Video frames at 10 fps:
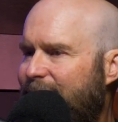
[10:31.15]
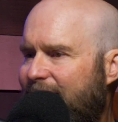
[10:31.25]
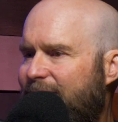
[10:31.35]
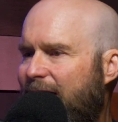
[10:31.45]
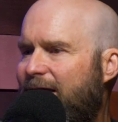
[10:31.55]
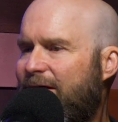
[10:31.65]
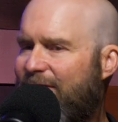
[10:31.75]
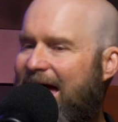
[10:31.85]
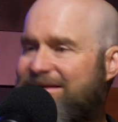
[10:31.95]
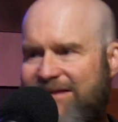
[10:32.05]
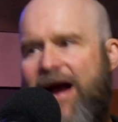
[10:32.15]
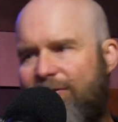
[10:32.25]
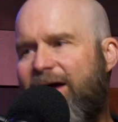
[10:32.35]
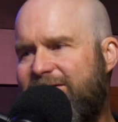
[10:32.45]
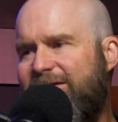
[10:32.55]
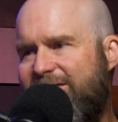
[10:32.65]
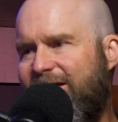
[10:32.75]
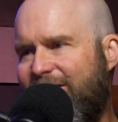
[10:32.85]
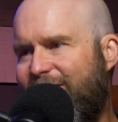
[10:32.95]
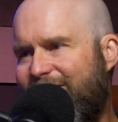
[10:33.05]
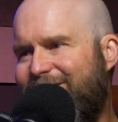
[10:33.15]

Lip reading: Right. That's not righteous anger.